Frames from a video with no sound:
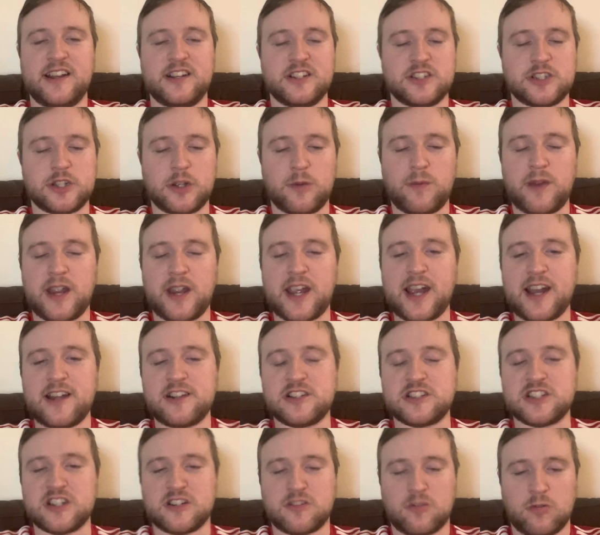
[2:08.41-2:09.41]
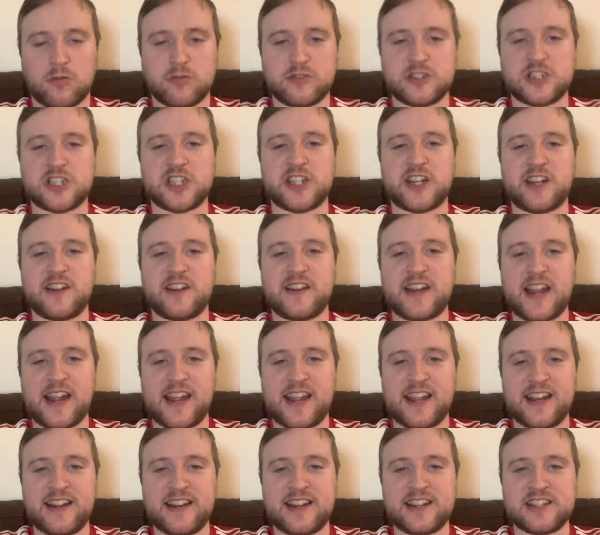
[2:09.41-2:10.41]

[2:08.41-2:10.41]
So we can't afford to do that in